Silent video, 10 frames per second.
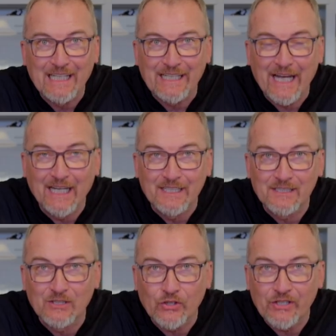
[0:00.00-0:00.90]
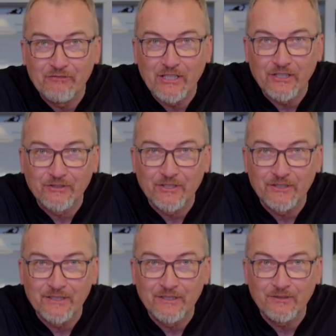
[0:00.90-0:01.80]
yeah, this cooking video
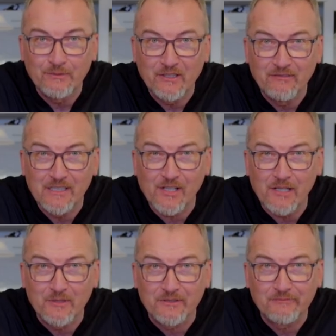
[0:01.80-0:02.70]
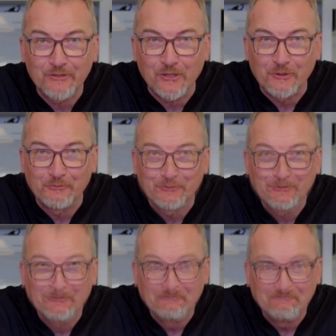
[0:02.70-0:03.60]
turned into a bit of excitement. So
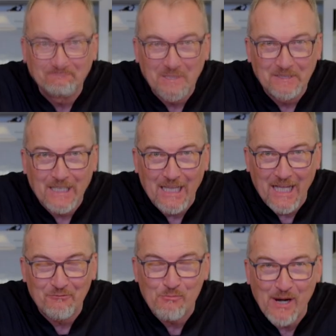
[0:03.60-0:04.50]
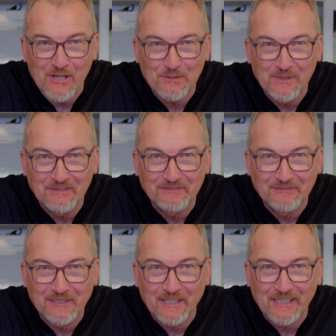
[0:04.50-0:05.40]
a lot of embarrassment
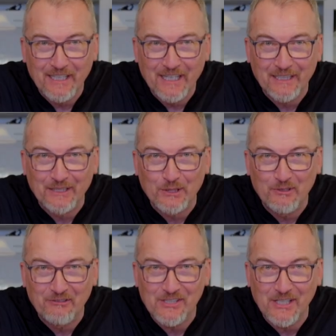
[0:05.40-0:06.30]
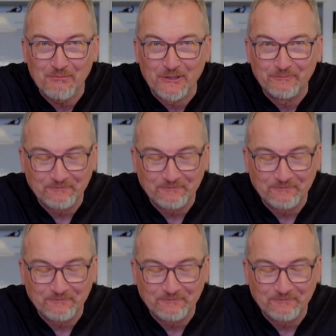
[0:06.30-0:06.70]
and a little bit of excitement.